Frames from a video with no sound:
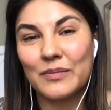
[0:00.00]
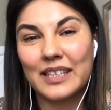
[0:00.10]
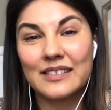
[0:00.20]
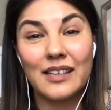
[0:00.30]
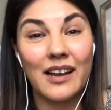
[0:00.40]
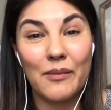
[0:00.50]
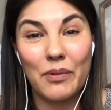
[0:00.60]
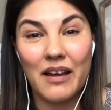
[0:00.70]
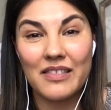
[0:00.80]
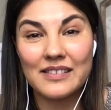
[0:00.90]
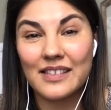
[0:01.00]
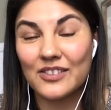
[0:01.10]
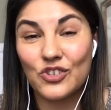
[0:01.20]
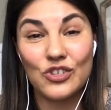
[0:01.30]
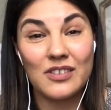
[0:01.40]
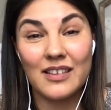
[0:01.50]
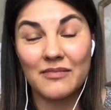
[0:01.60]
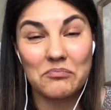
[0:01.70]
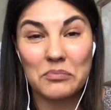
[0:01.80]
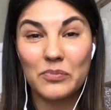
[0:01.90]
it's a hypothesis. It's just
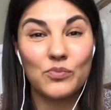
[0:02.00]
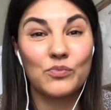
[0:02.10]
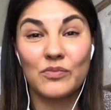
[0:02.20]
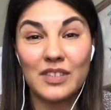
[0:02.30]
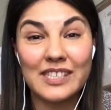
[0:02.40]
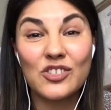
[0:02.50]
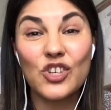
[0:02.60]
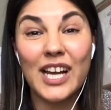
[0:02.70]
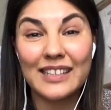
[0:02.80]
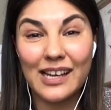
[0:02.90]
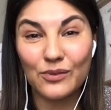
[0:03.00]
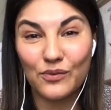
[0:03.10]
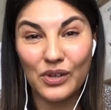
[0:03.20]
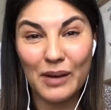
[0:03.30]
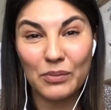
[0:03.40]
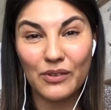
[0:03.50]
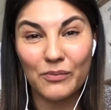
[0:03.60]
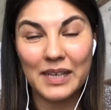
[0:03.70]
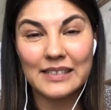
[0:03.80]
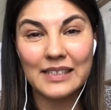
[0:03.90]
a, let's try it out for a couple of
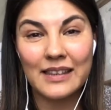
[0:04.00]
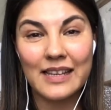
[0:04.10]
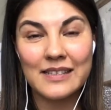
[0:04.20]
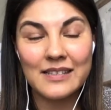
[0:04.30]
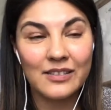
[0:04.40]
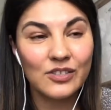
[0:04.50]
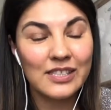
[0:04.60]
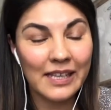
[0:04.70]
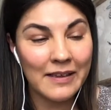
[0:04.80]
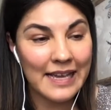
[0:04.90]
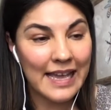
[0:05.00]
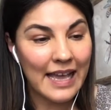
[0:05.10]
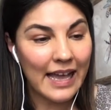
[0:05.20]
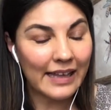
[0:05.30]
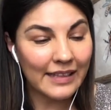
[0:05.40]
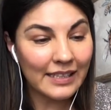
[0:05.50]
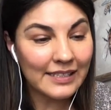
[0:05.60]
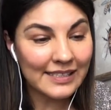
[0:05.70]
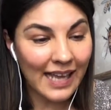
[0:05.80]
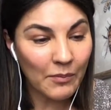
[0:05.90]
months and then see. And then
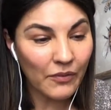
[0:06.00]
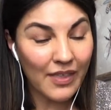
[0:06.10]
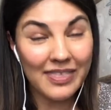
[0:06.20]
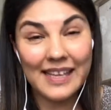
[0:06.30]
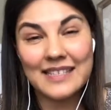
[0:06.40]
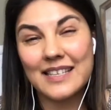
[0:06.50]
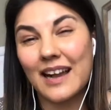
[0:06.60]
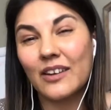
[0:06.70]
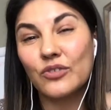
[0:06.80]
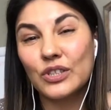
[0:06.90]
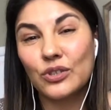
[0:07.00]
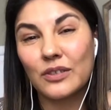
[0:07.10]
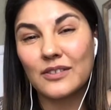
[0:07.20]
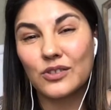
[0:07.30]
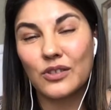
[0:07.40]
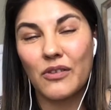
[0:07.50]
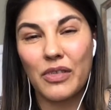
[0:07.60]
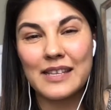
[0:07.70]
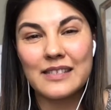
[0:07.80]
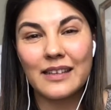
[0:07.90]
some of the things are rituals. So
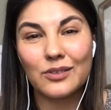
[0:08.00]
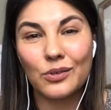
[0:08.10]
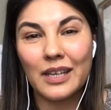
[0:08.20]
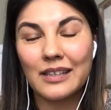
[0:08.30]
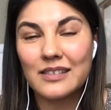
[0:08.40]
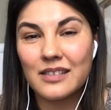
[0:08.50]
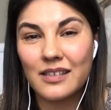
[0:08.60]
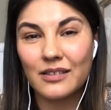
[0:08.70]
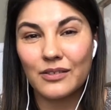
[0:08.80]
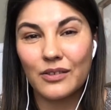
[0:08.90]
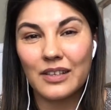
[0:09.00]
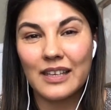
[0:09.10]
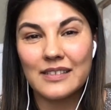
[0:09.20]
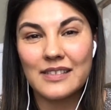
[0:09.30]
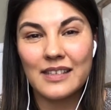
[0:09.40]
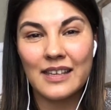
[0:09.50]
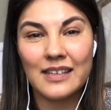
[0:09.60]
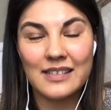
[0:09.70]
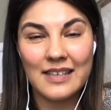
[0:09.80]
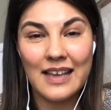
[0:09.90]
things that you can instill in your kids
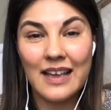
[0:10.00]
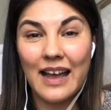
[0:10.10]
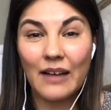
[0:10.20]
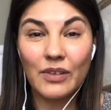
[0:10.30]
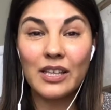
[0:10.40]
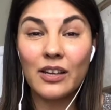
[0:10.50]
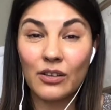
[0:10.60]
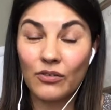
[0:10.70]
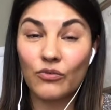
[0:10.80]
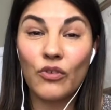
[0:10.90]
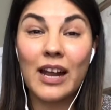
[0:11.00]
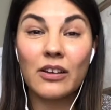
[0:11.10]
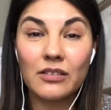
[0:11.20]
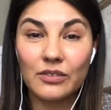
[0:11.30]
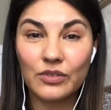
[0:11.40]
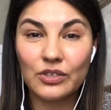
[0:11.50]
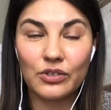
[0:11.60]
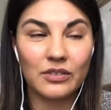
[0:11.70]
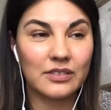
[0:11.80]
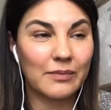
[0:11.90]
is having a regular
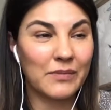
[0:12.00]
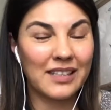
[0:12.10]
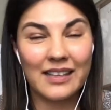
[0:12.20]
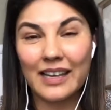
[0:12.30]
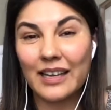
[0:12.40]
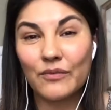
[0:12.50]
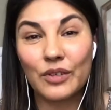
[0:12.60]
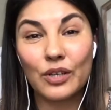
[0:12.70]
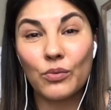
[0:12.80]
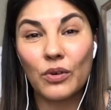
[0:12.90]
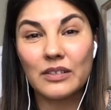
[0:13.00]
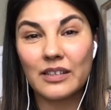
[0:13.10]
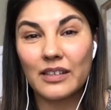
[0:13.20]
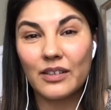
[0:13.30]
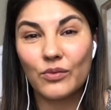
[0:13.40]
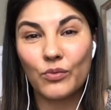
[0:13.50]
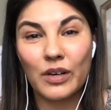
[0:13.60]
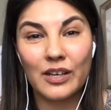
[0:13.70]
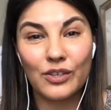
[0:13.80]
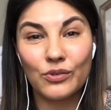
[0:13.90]
ritual, something like every quarter,
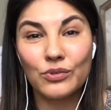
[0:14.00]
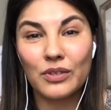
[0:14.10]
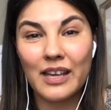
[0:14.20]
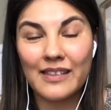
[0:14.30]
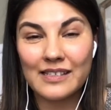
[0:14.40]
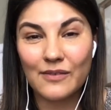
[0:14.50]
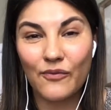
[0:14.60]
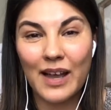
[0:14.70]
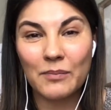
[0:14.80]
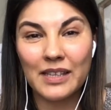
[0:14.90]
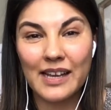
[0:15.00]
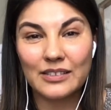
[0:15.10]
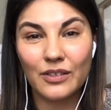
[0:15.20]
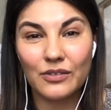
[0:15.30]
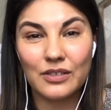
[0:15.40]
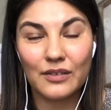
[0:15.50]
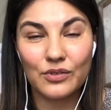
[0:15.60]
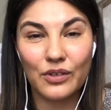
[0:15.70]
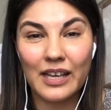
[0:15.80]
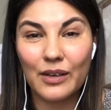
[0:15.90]
where you together as a family ask
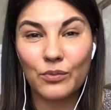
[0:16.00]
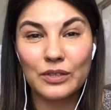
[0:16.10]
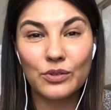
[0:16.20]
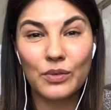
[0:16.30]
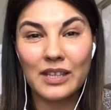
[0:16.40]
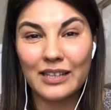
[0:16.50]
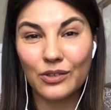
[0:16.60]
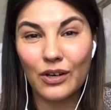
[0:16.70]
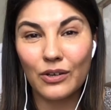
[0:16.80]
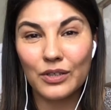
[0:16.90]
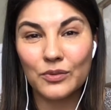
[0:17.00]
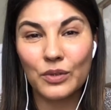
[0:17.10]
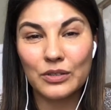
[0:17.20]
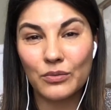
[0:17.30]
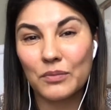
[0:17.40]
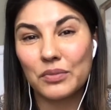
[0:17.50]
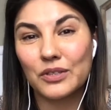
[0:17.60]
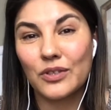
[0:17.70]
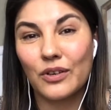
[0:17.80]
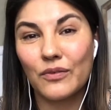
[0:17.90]
ourselves, okay, what do we let go and what do we
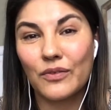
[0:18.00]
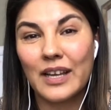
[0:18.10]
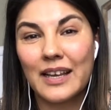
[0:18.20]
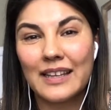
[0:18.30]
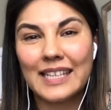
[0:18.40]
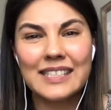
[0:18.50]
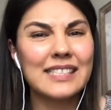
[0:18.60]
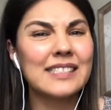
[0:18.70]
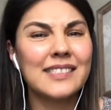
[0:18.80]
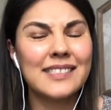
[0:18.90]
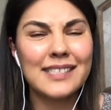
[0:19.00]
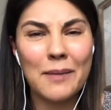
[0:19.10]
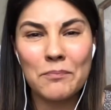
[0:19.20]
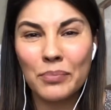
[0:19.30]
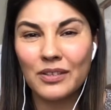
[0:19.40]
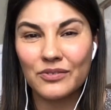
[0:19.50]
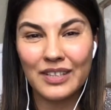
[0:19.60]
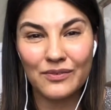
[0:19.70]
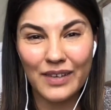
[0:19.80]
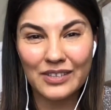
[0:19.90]
preserve? That's a simple
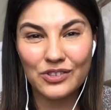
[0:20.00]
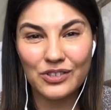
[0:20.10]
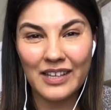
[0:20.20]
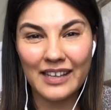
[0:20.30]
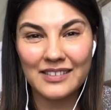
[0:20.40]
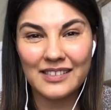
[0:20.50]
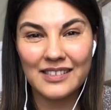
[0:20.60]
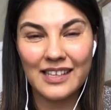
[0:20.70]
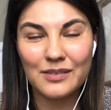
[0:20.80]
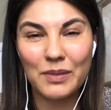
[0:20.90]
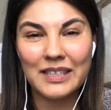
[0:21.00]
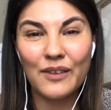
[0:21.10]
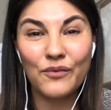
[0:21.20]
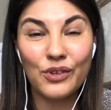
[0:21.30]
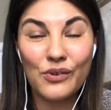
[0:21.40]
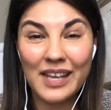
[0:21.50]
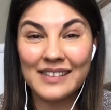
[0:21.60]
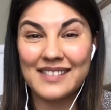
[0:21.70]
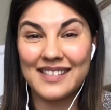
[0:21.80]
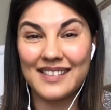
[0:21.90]
reinvention exercise. But if you
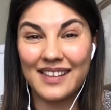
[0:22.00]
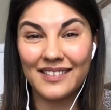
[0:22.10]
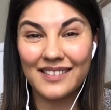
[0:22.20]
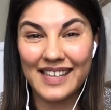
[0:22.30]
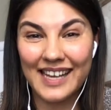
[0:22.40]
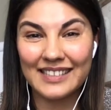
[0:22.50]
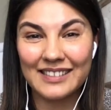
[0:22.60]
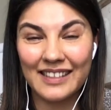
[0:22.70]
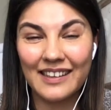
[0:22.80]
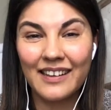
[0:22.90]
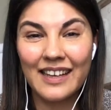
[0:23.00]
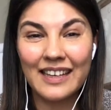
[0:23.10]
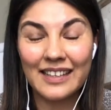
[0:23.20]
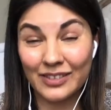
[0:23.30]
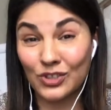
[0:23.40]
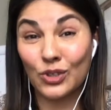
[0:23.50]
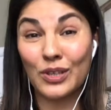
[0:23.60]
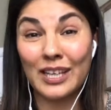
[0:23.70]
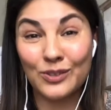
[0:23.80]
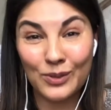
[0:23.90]
instill the idea that it's
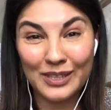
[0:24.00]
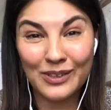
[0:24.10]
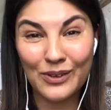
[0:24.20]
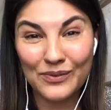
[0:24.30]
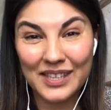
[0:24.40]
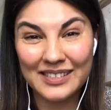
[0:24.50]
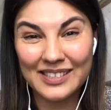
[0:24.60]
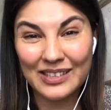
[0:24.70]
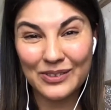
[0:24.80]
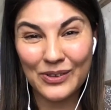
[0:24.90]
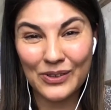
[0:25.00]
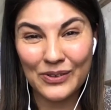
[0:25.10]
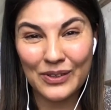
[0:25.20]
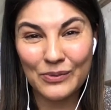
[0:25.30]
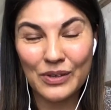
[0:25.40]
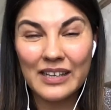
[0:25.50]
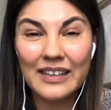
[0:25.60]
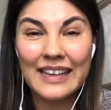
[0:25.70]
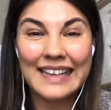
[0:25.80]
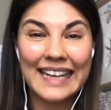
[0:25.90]
okay to let go of things that no longer
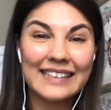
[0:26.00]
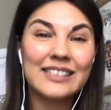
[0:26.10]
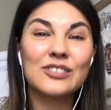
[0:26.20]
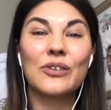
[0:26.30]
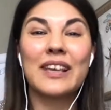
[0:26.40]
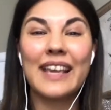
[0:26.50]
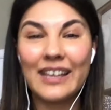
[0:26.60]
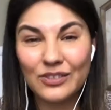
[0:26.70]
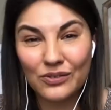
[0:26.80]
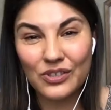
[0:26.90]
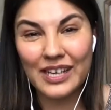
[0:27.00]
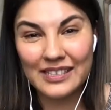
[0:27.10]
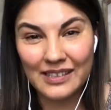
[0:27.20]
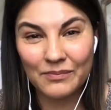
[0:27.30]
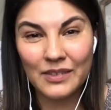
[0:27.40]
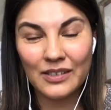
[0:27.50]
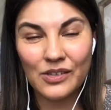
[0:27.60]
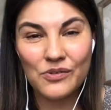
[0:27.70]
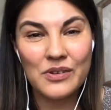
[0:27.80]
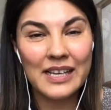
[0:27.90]
work, and it's okay to try something new,